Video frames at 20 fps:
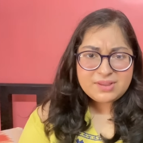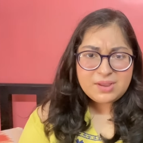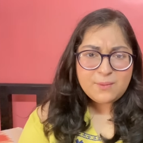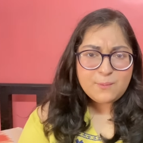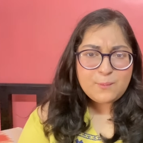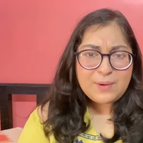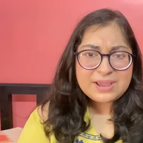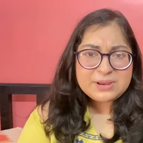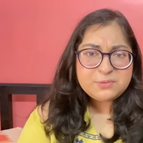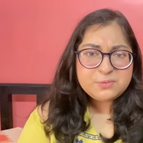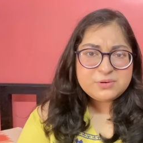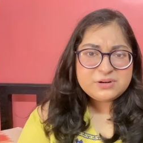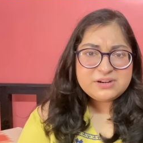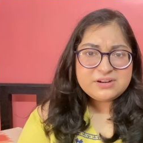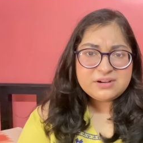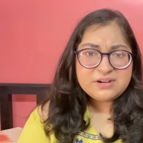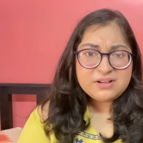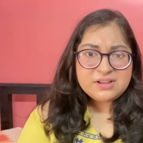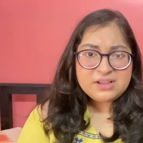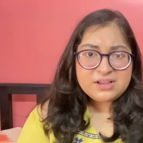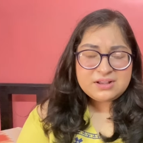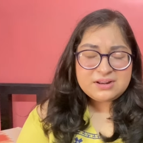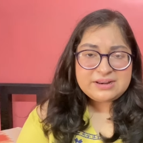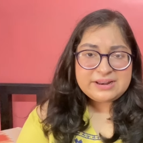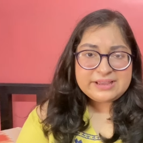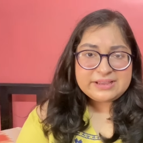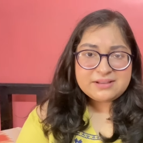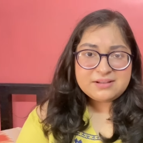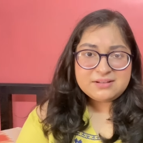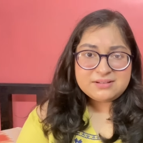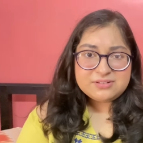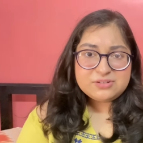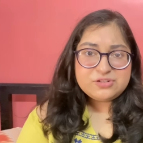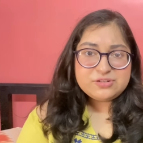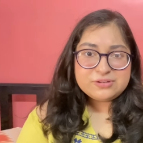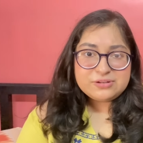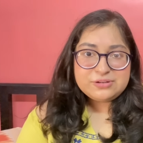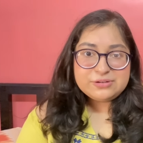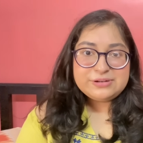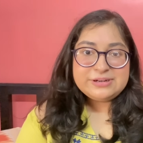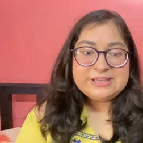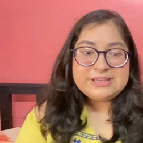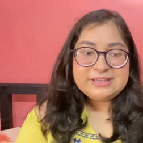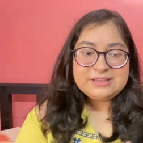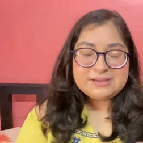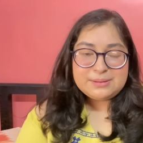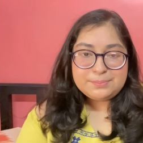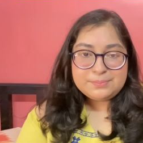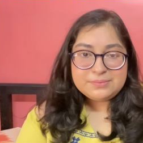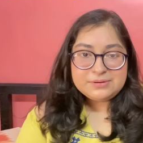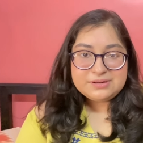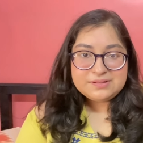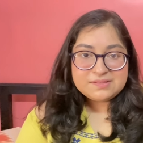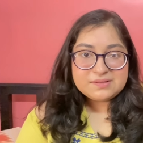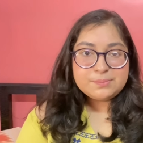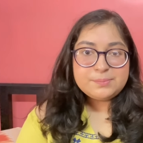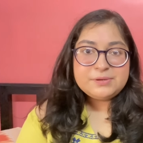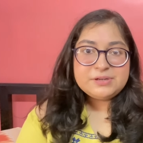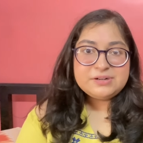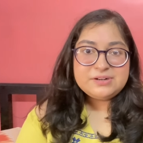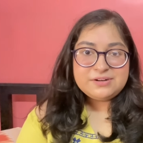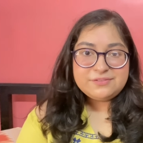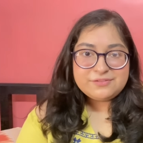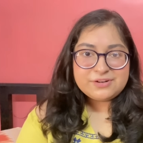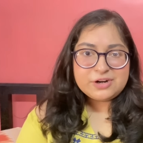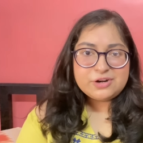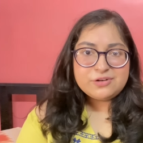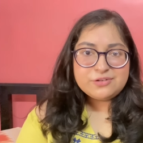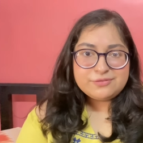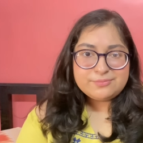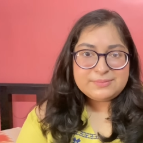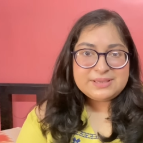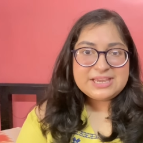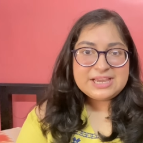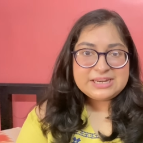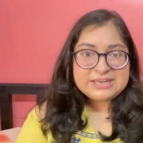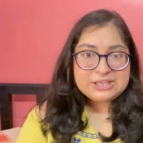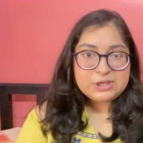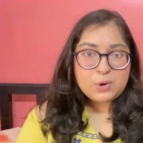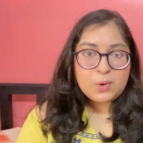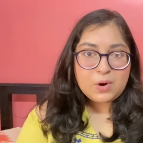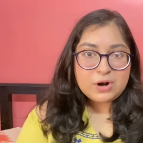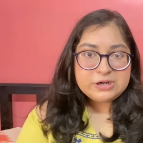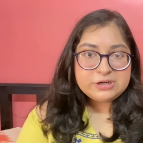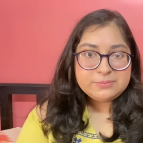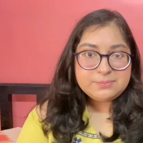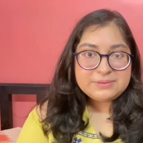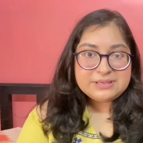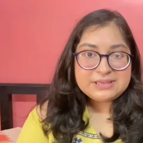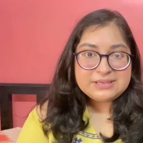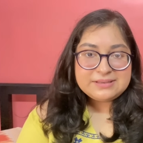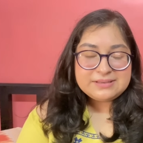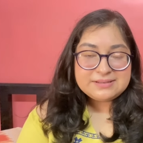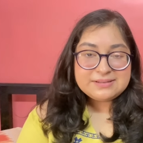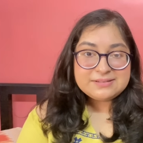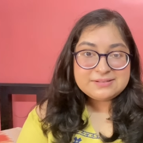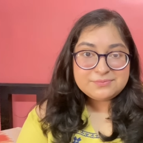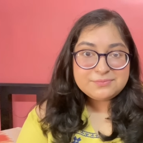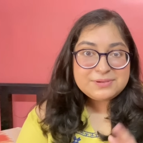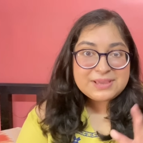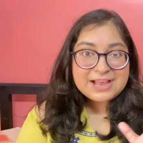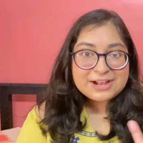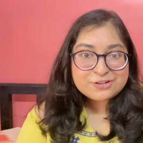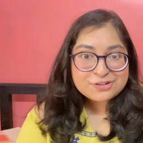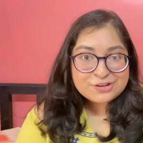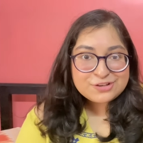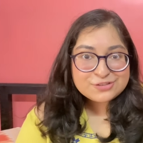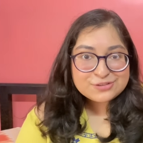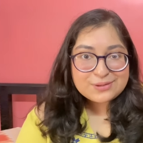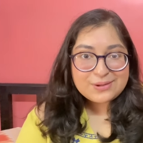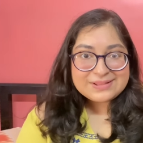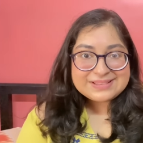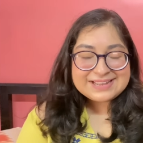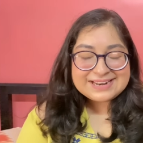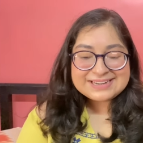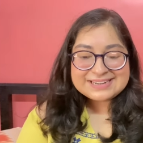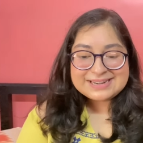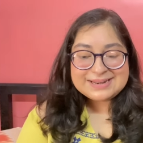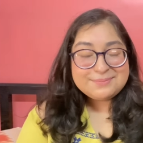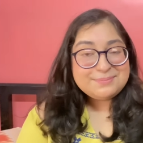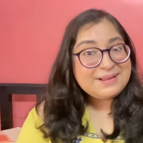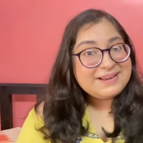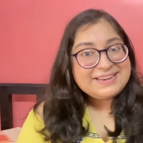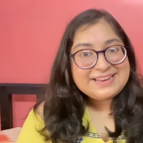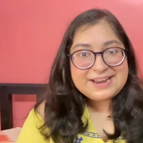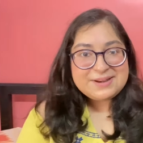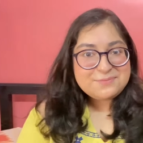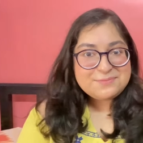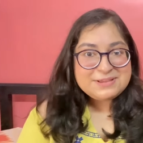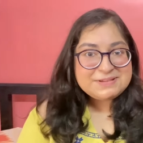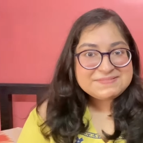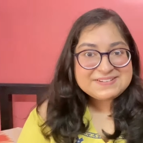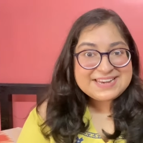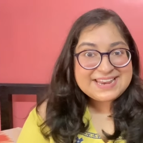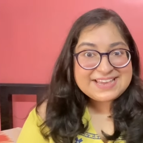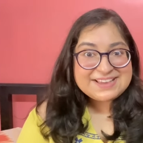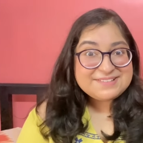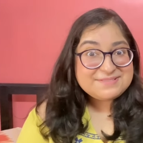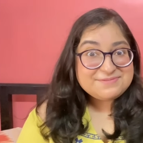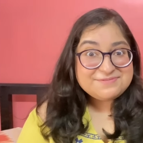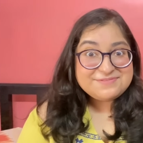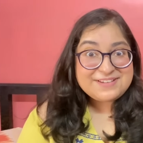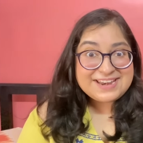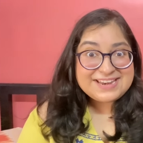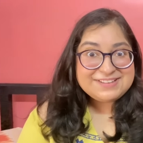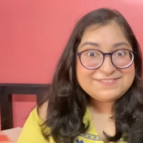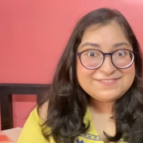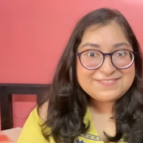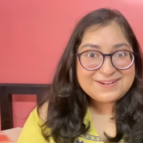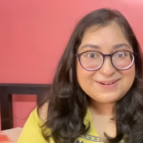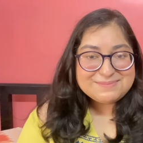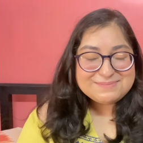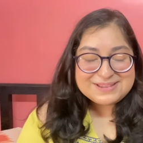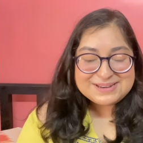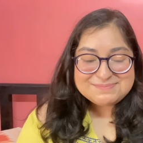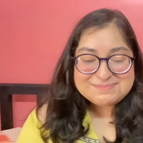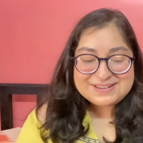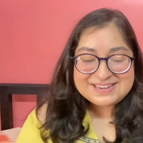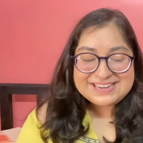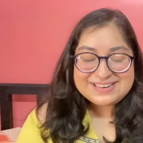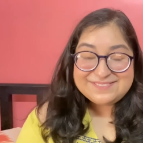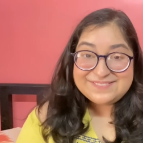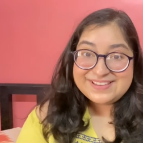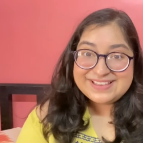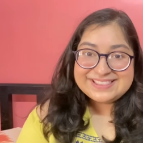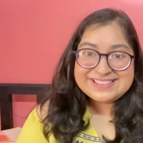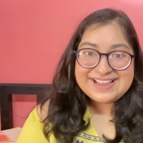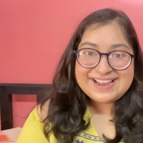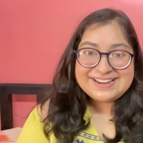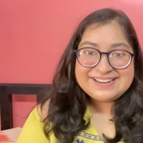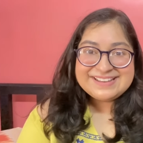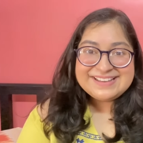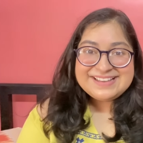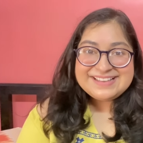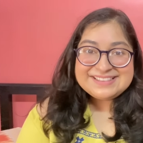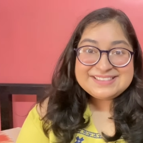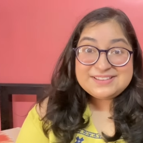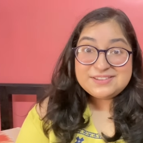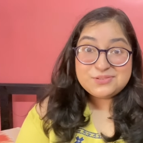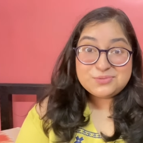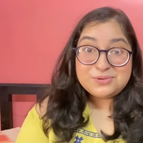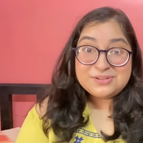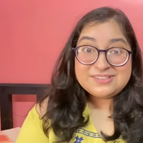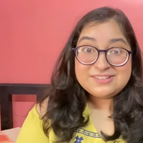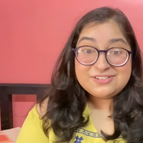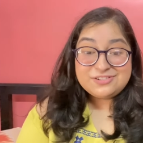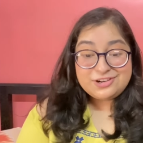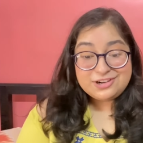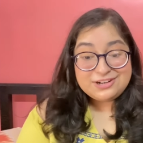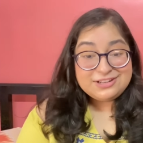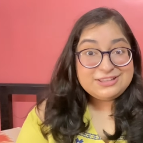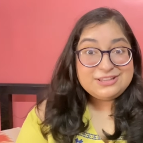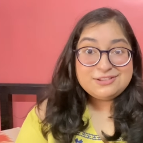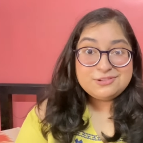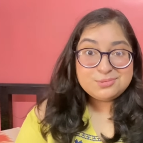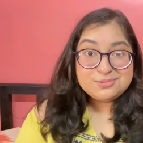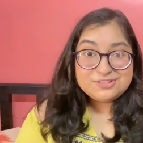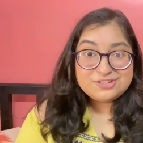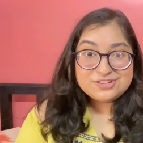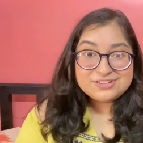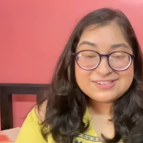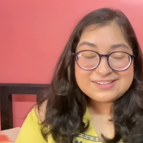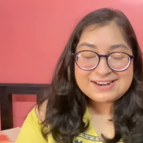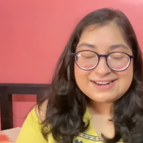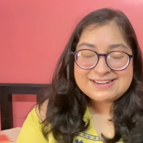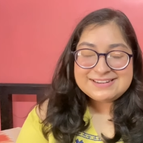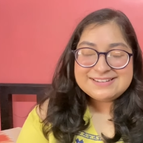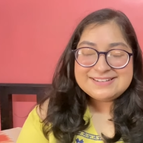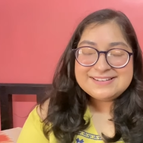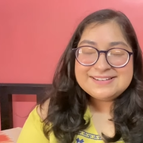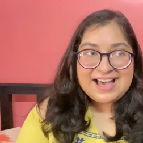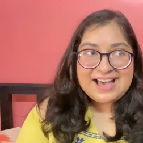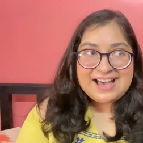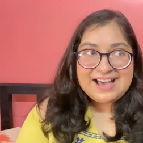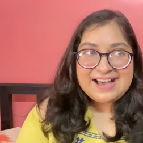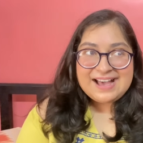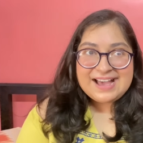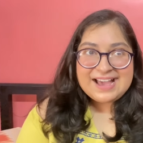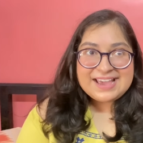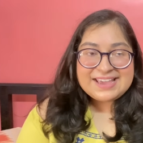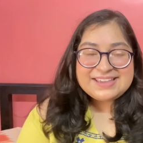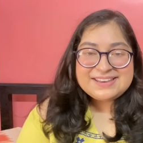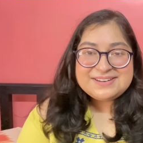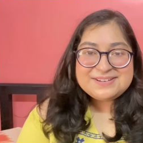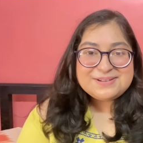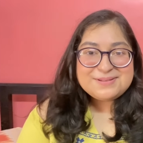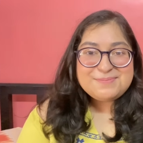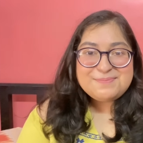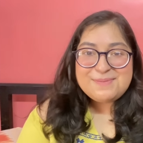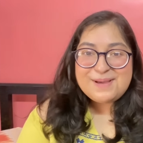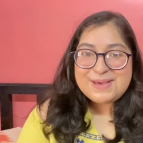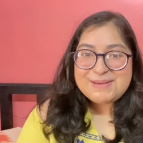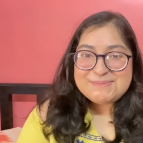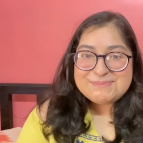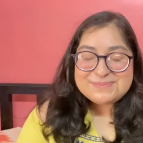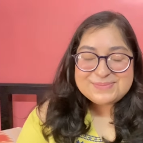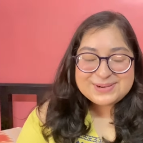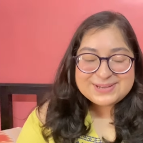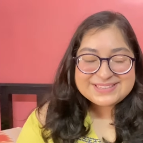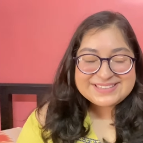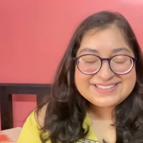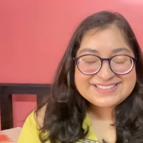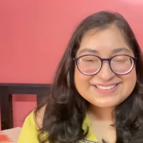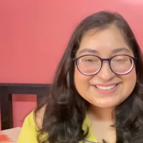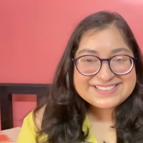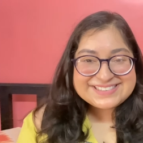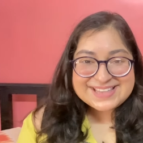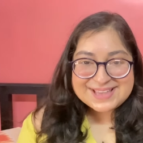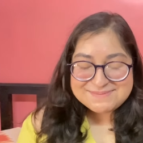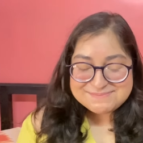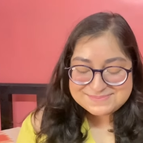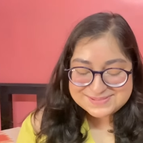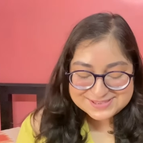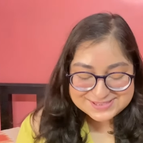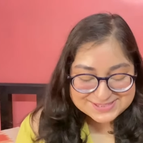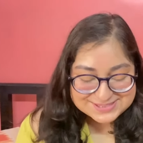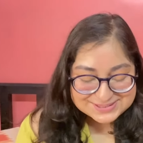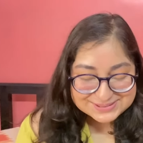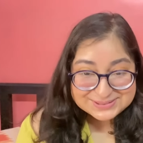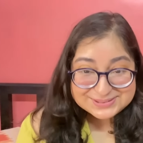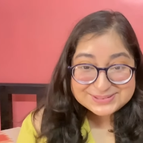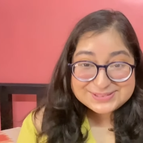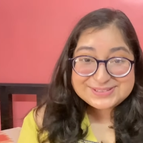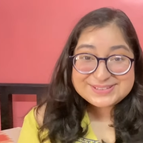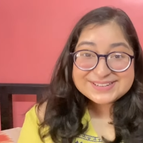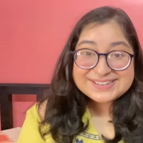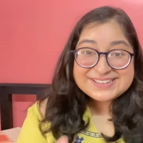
why would uh, like Yunhee uh, disappeared in front of me and he called me, we actually saw that clip, and yet we were like very firm in believing that this wasn't real, this was just edited. I remember this episode